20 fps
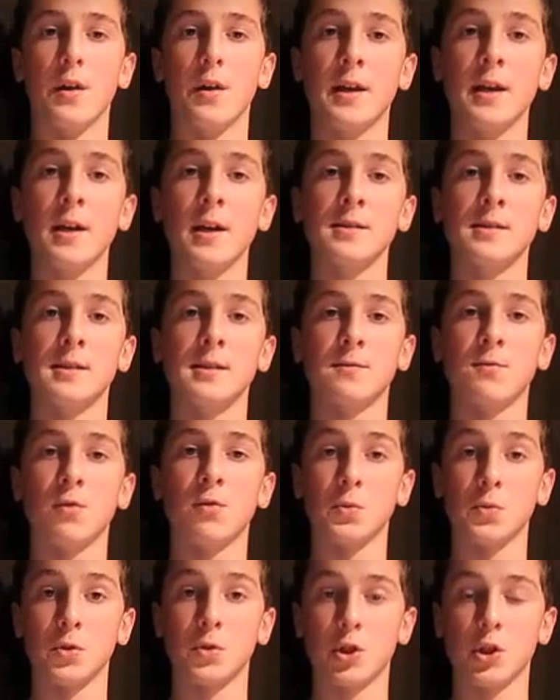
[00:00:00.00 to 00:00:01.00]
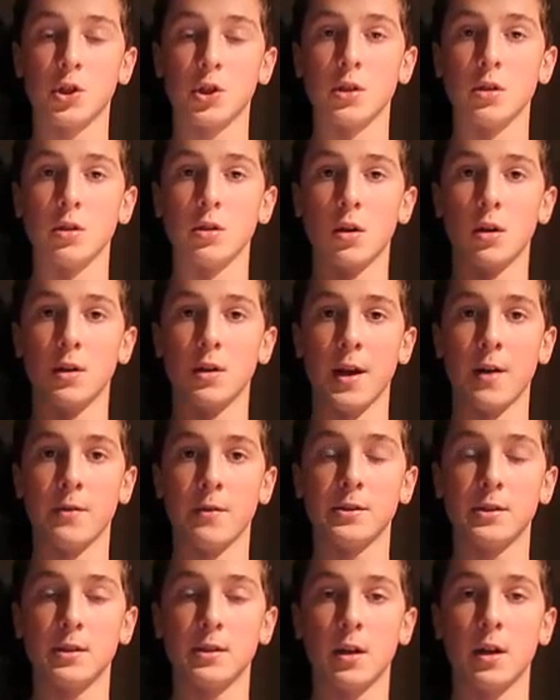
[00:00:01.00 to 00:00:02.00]
The Galaxy S4 was just
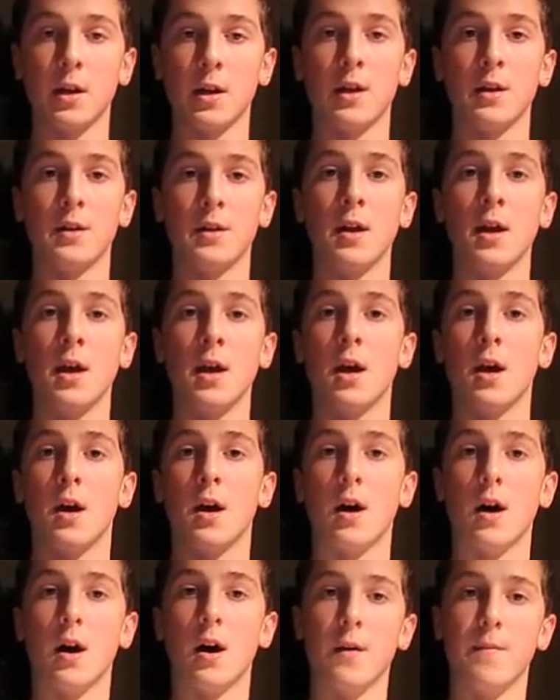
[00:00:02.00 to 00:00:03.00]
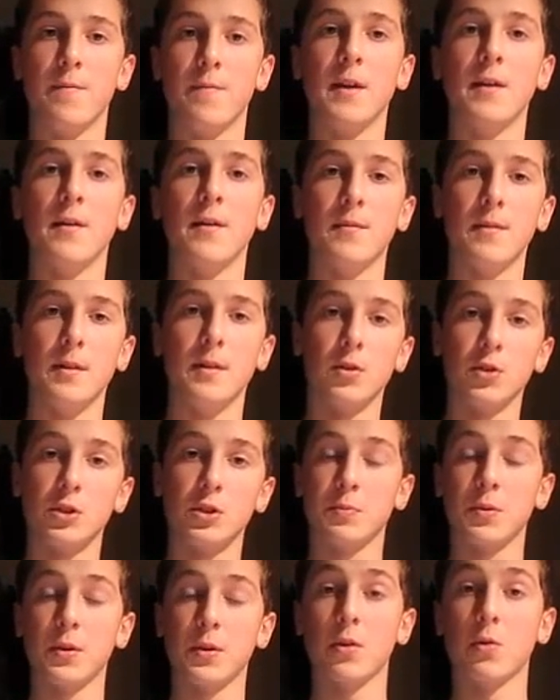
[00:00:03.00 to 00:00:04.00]
announced, and it
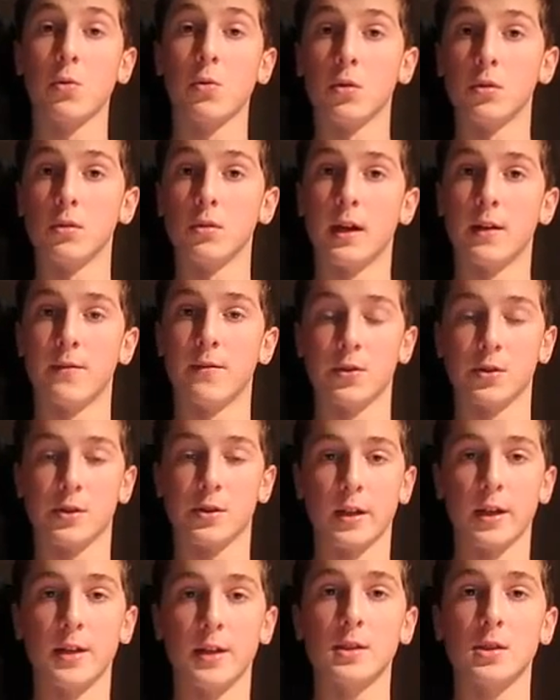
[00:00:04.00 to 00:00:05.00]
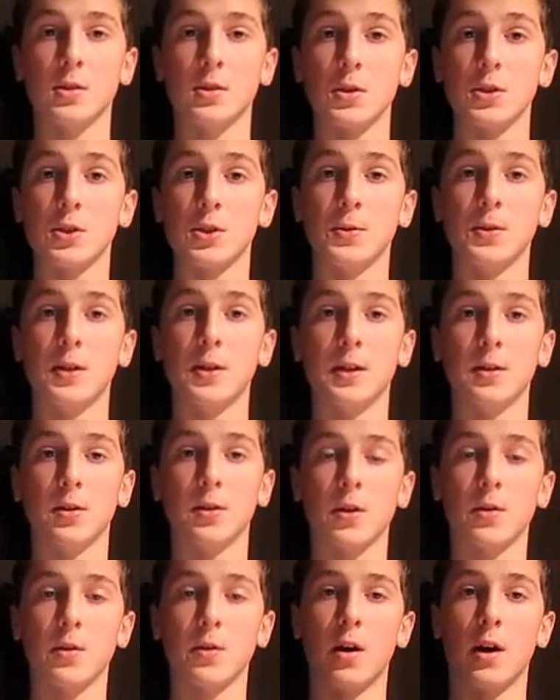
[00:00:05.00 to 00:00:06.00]
looks pretty cool at first glance, so let's go and take a
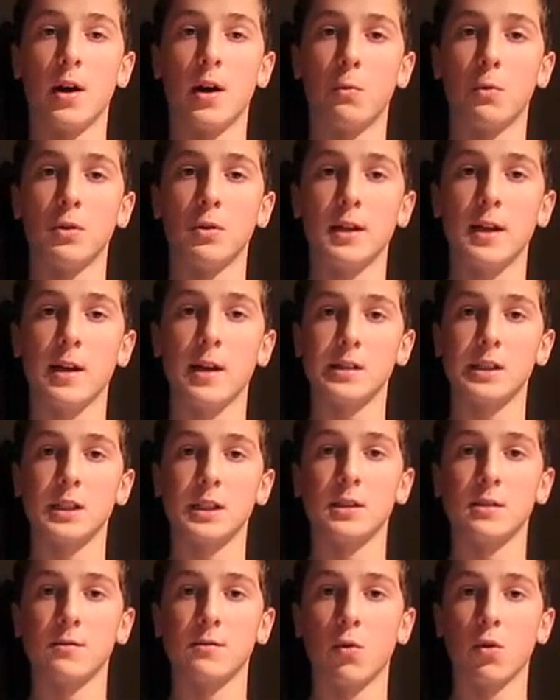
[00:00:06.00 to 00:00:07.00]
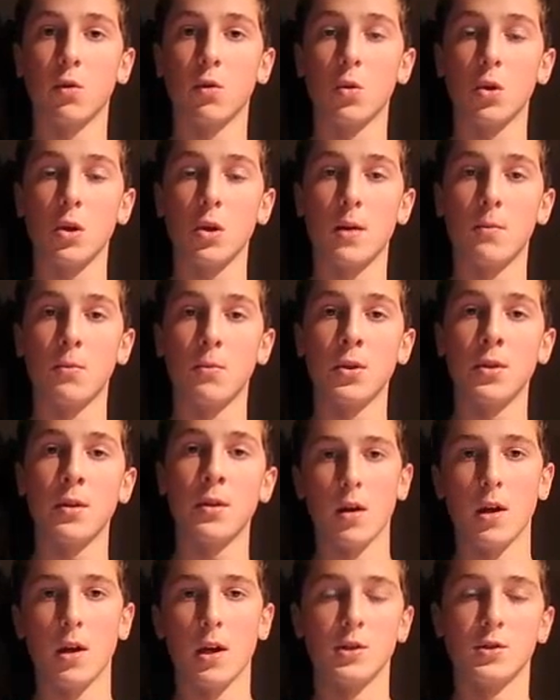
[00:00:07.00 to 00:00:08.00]
look at what the Galaxy S4 will come
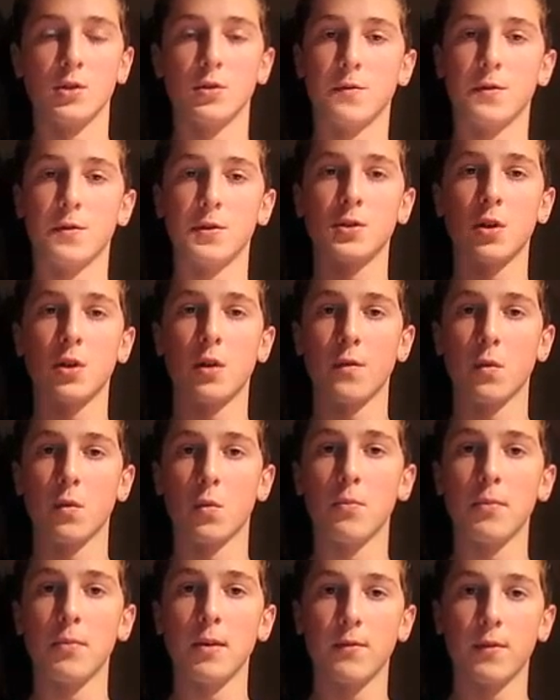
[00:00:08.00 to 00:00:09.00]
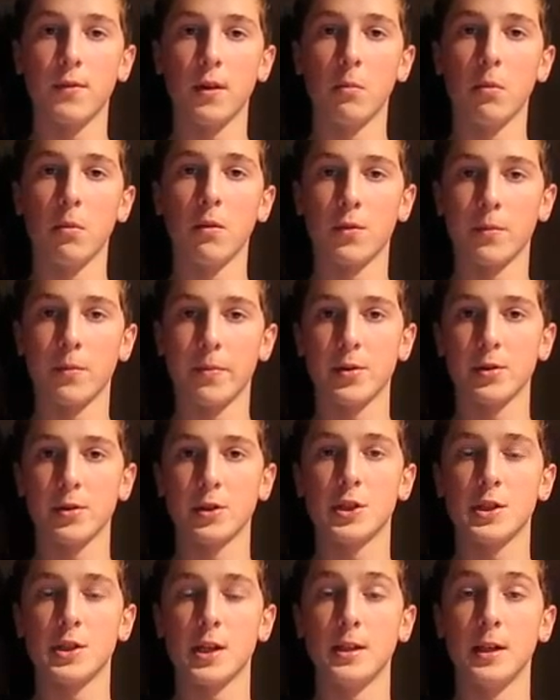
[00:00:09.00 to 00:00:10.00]
with. So first off, it will be available for
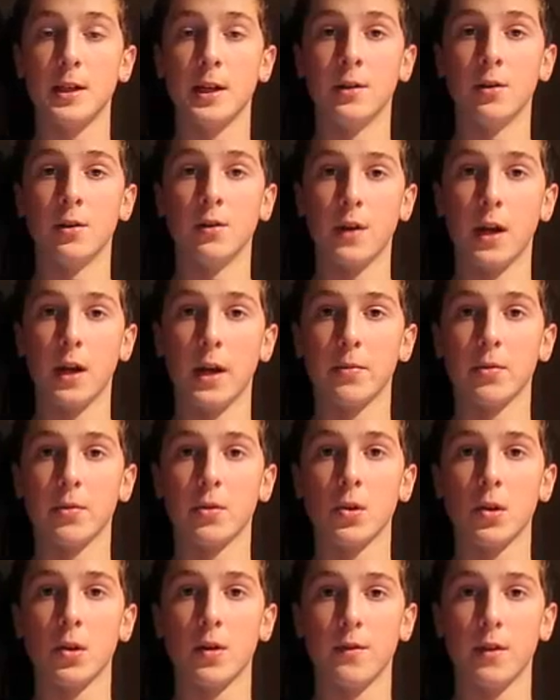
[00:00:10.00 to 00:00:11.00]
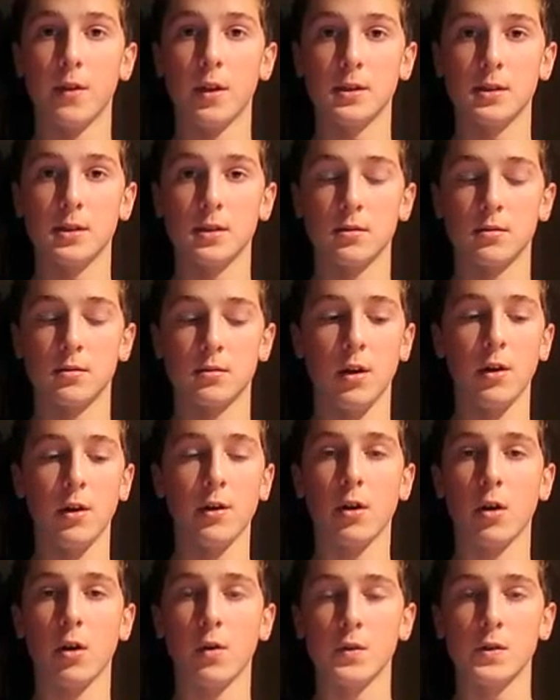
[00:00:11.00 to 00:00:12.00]
purchase at the end of April of this
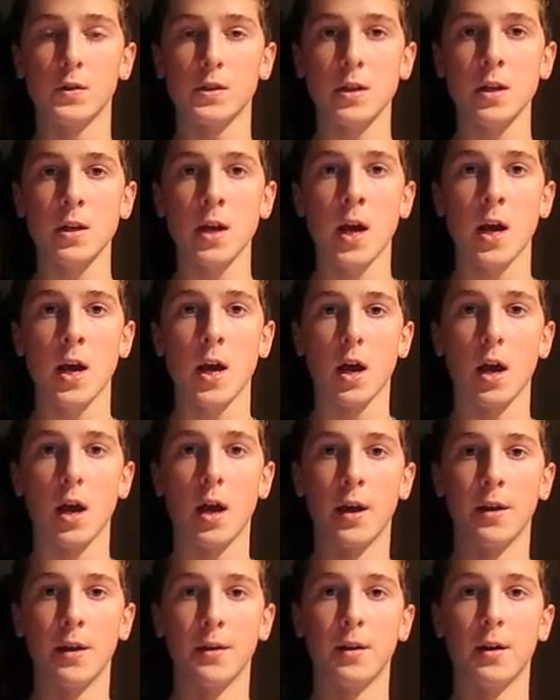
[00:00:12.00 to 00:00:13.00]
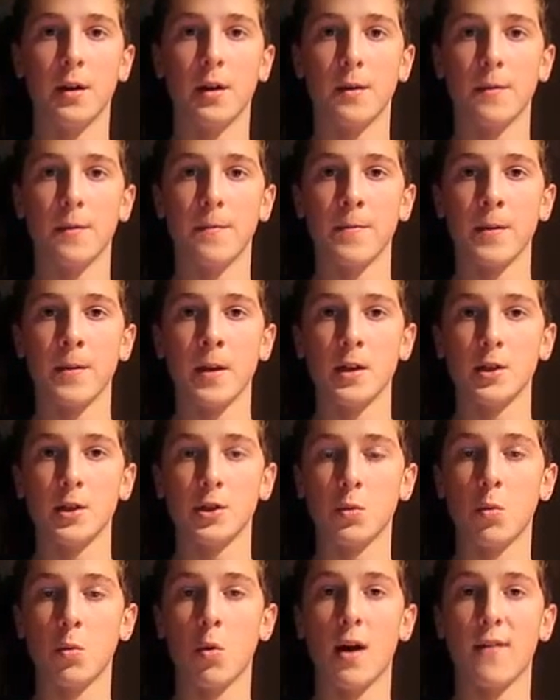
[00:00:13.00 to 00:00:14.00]
year, obviously, and
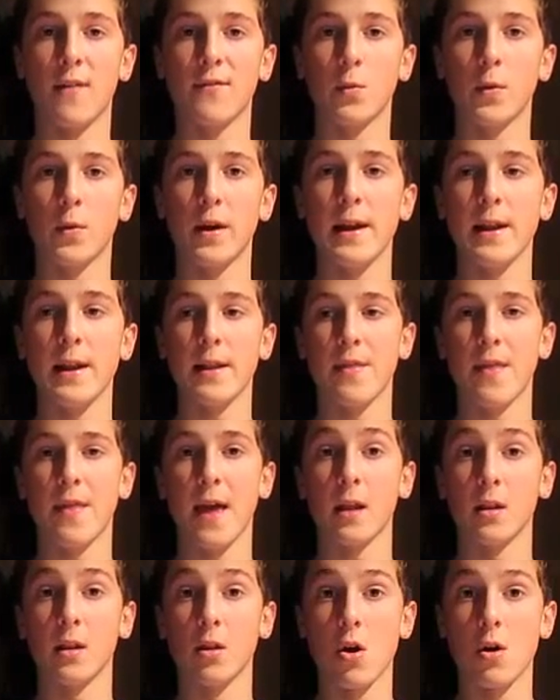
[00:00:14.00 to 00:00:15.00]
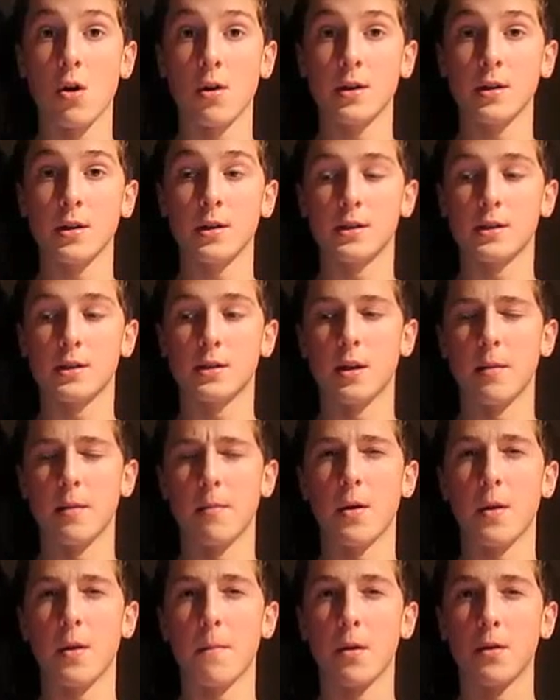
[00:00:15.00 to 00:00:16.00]
so you won't have to wait that long. It's in
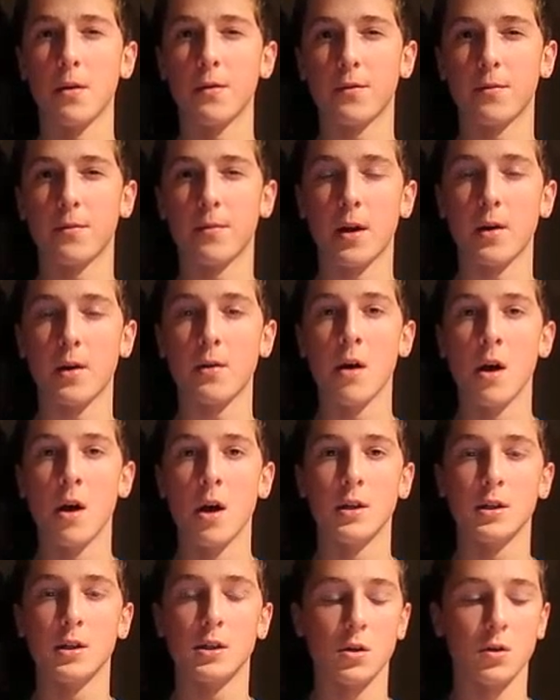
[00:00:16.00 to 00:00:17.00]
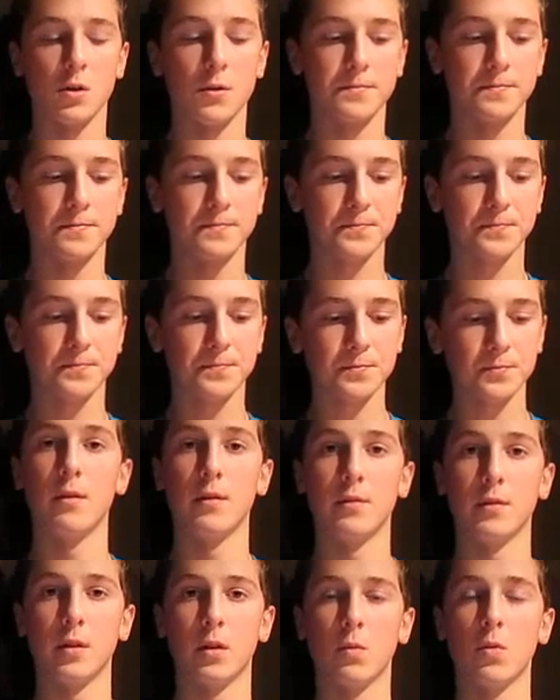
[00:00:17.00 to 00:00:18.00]
about a month from now. So
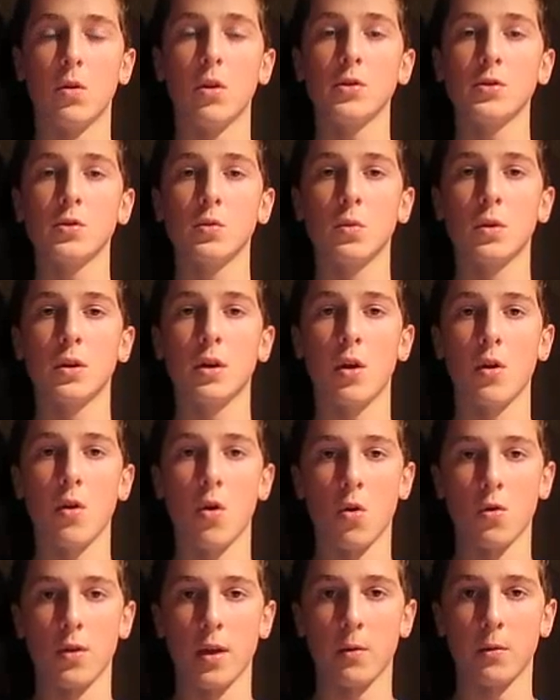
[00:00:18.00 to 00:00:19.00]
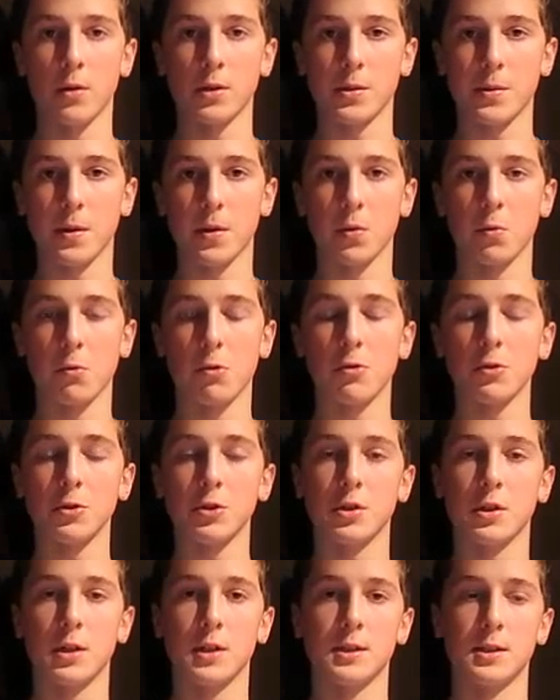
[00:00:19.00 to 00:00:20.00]
it will also work on all networks around the
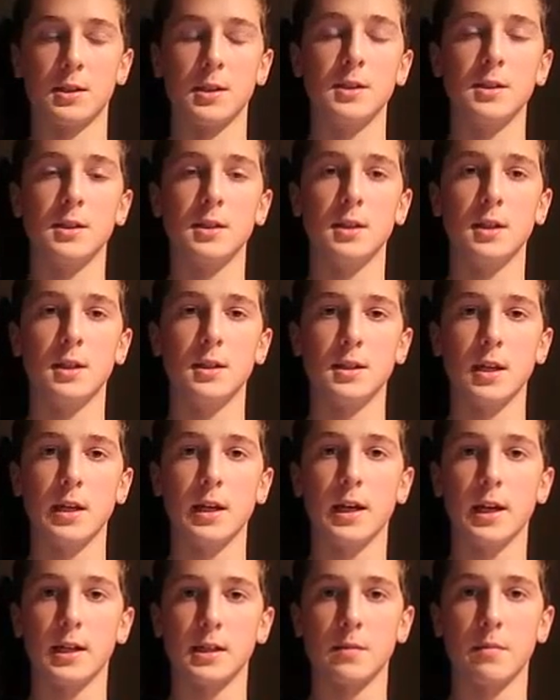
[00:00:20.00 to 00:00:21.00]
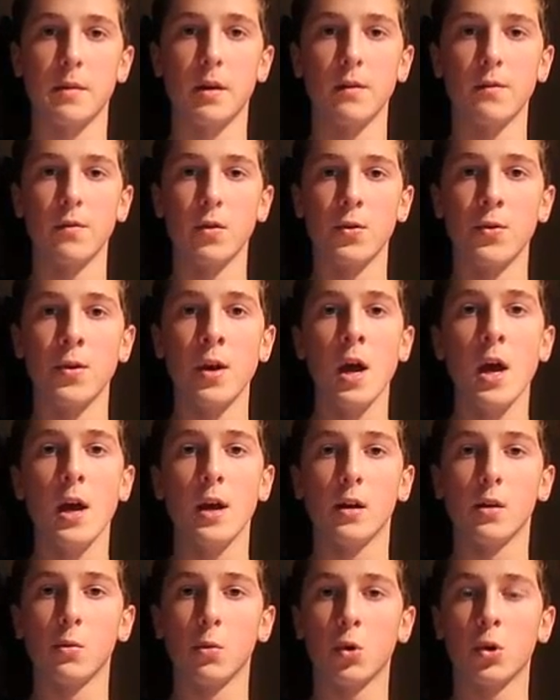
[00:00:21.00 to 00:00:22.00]
world, because since it is a hexaband phone,
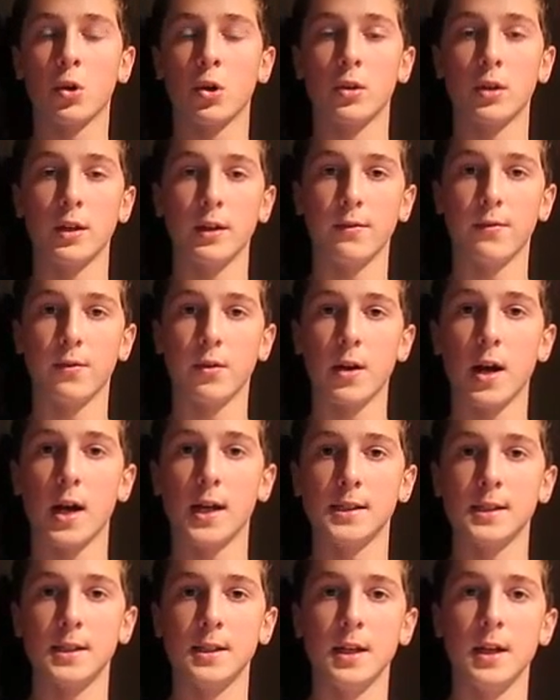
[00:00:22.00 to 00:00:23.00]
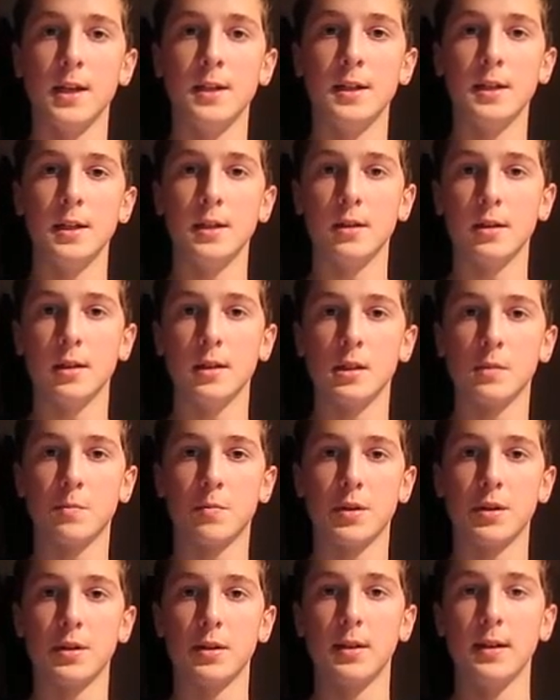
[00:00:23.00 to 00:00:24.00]
it'll work on like Verizon, AT&T,
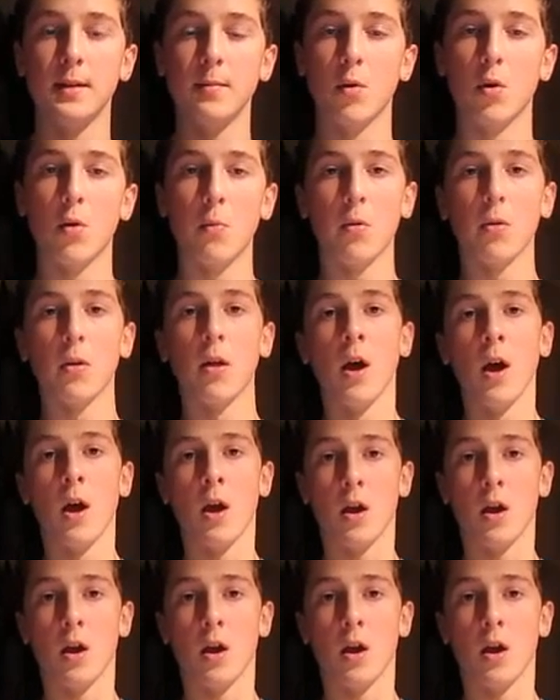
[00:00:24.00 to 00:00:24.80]
Sprint, T-Mobile,